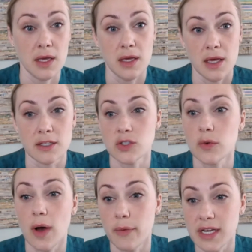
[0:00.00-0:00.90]
And so
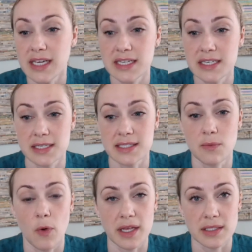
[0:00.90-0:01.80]
I want to get into some
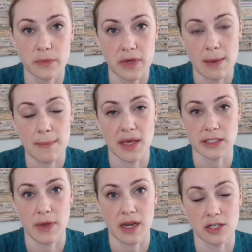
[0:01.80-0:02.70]
ways that we can
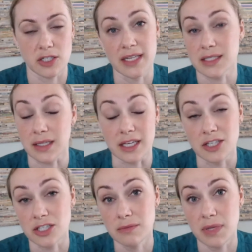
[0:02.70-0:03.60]
best manage
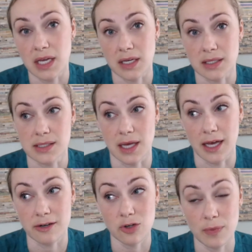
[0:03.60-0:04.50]
isolation because
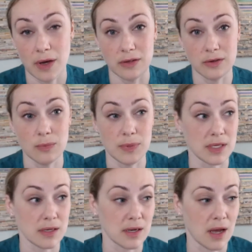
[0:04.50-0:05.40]
I don't know about you,
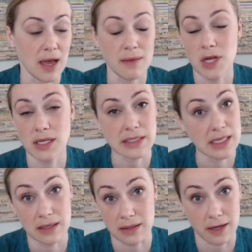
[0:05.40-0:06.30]
but I'm not
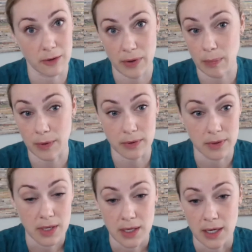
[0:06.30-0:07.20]
seeing a lot of people.
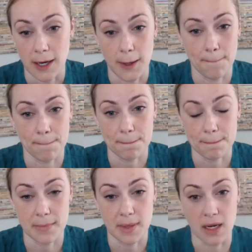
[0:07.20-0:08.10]
Um,
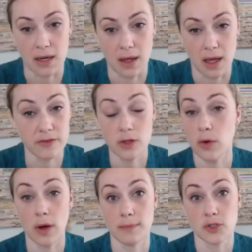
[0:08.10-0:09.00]
and even
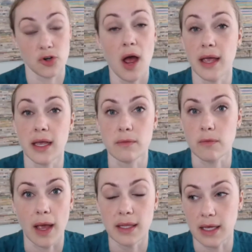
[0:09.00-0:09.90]
though I'm trying,
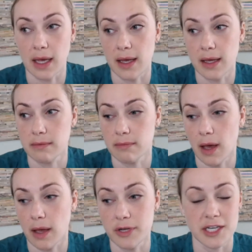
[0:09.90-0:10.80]
right? Like I,
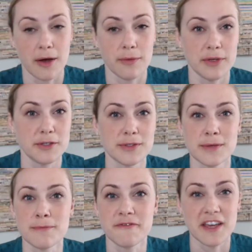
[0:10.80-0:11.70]
I reach out, we do
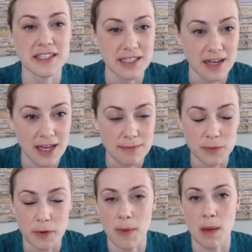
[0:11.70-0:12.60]
some FaceTimes
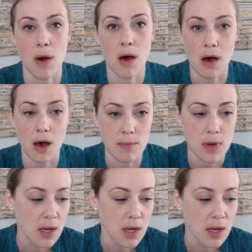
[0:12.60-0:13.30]
with my mom.